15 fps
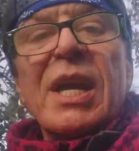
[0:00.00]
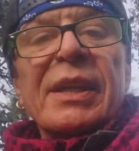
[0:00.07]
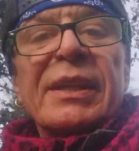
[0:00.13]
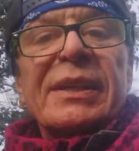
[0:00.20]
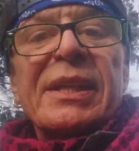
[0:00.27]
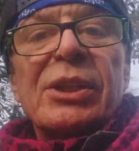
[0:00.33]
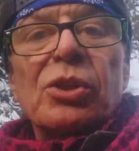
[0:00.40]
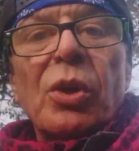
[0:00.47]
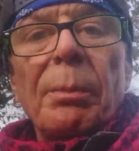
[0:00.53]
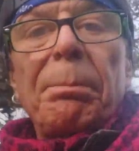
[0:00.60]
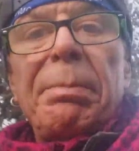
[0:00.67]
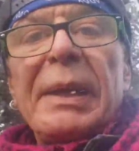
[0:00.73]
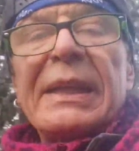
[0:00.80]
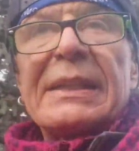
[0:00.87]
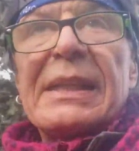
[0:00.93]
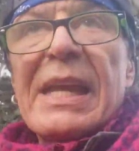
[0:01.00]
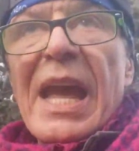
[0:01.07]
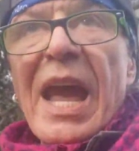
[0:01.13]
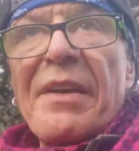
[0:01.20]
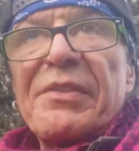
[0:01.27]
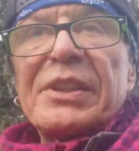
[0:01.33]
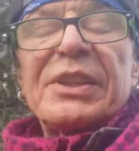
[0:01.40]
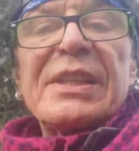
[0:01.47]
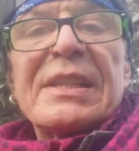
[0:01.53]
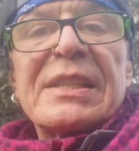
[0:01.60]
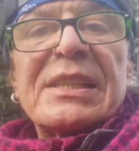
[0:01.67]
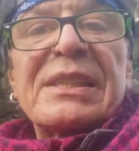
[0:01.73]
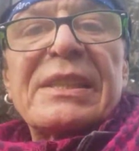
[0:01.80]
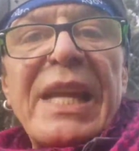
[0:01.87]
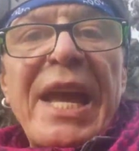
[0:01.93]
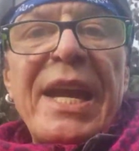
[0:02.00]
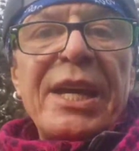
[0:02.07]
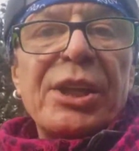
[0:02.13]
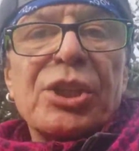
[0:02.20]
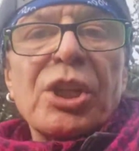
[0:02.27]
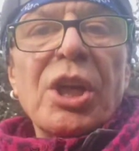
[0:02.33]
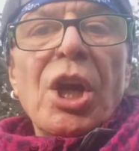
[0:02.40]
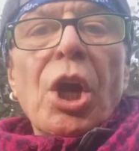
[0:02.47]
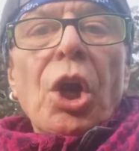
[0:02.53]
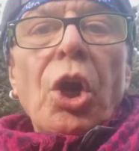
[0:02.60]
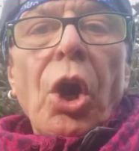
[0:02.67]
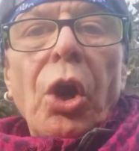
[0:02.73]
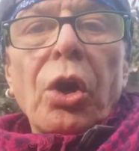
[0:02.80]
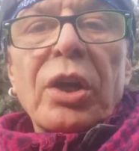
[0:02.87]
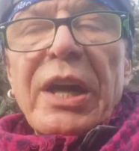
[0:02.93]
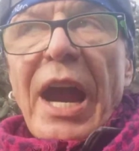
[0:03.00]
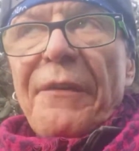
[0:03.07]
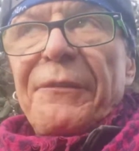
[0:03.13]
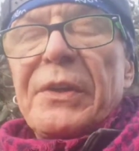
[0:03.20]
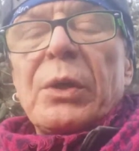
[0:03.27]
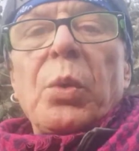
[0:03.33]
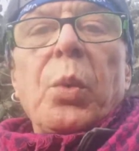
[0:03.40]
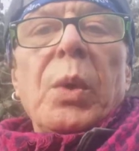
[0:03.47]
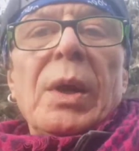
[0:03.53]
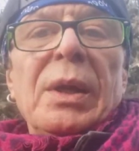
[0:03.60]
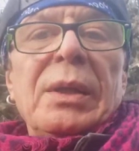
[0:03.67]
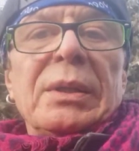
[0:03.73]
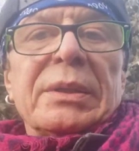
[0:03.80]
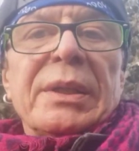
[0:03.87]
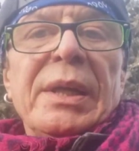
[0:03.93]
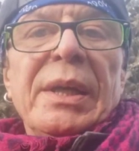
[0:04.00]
that is completely everything staged, holographic world.